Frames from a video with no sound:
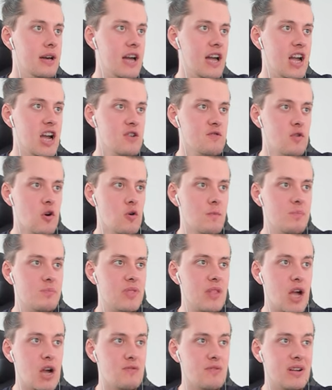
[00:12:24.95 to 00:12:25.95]
Aero,
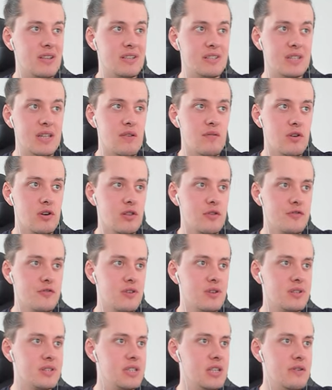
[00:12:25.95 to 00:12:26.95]
I ran seven on the
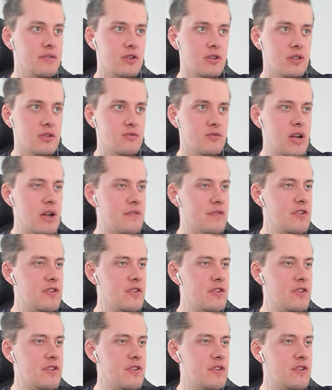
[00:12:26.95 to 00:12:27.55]
front, seven on the rear.